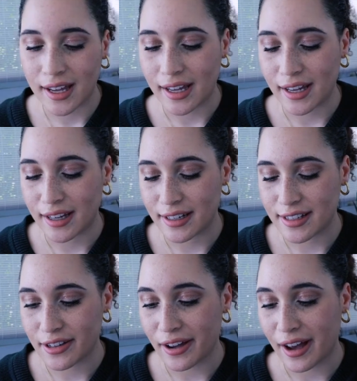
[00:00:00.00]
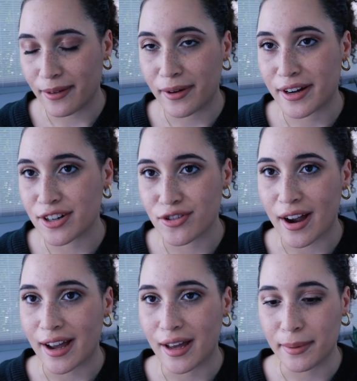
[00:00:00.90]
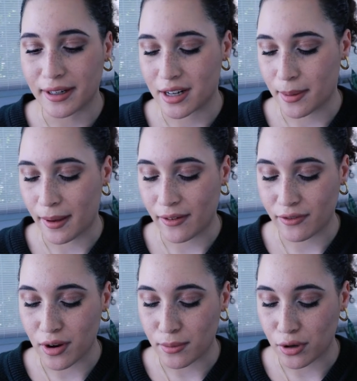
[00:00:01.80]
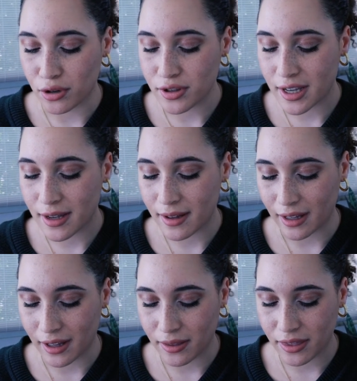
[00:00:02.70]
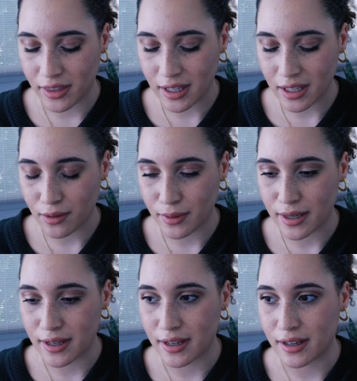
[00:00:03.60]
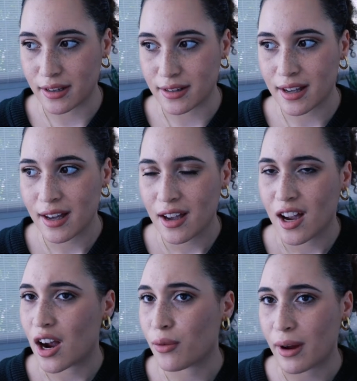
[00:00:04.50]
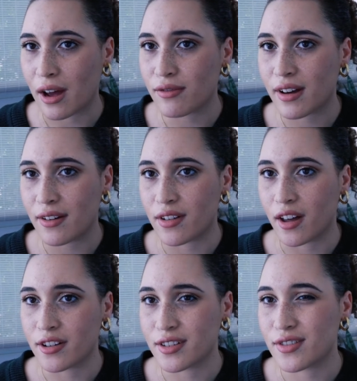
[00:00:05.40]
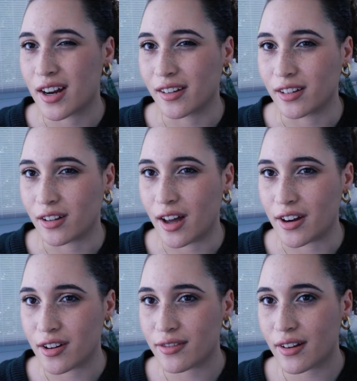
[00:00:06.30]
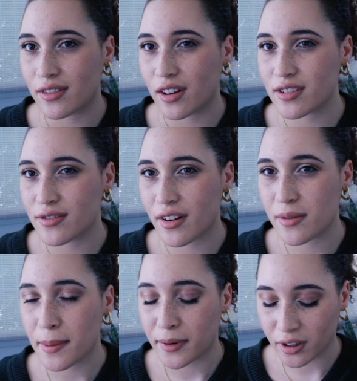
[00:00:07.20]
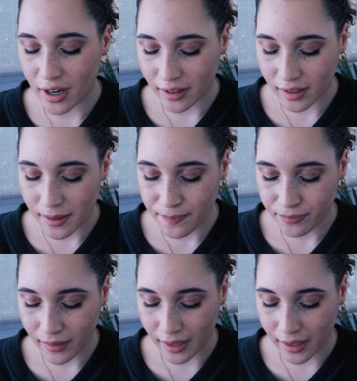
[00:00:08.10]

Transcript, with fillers: And so yeah, I wanted to try it. I picked it up from Ulta. I think it was around $5, if not a little under $5 if I remember correctly.